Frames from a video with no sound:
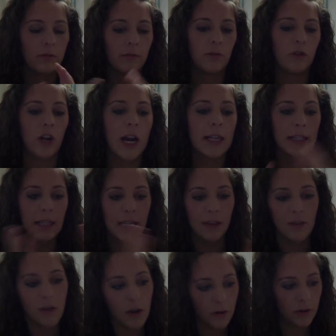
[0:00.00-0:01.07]

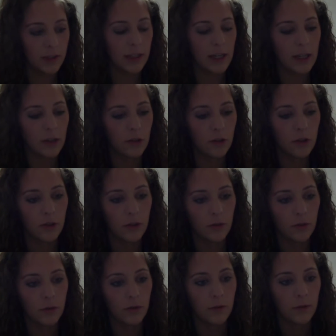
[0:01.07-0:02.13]
translate those
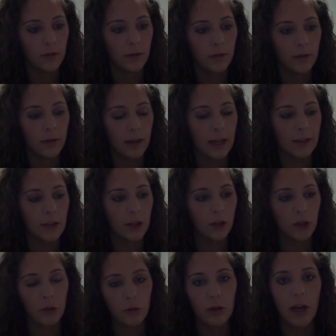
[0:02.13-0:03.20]
into like their
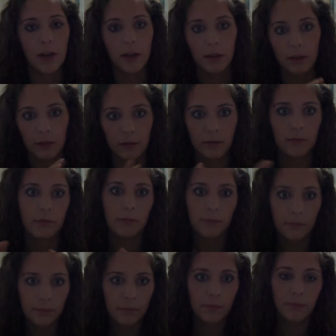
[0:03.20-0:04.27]
2-letter
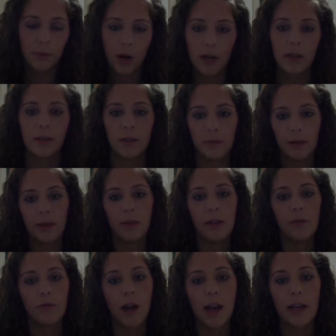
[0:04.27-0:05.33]
parts
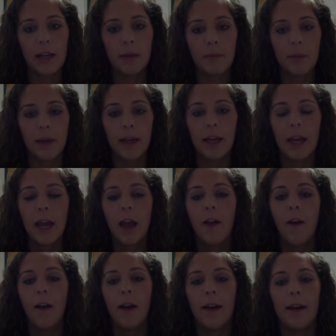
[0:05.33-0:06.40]
in writing. But
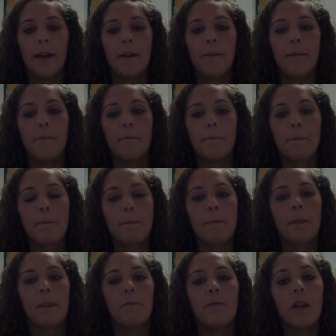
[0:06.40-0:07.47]

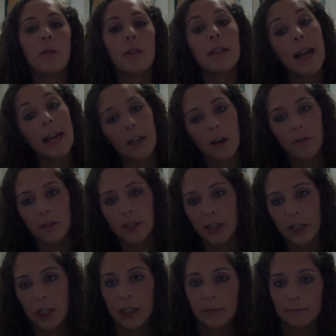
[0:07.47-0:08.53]
following that
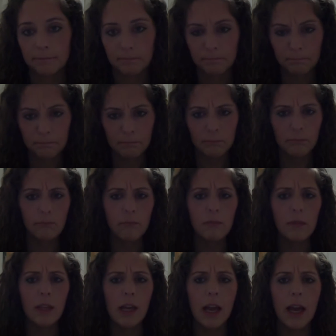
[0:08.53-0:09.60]
conversation,
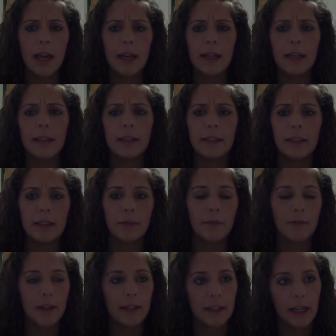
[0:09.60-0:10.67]
I did some
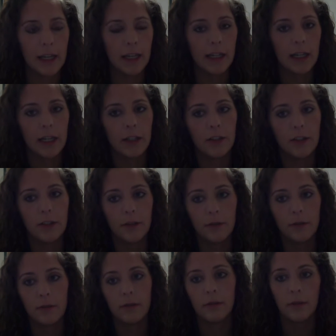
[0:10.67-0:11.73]
investigating
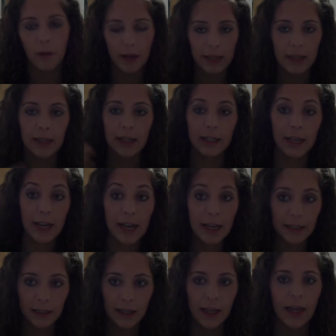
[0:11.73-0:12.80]
into Swahili
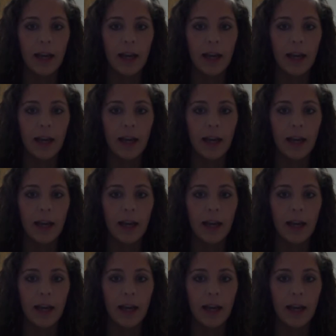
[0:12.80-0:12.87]
again,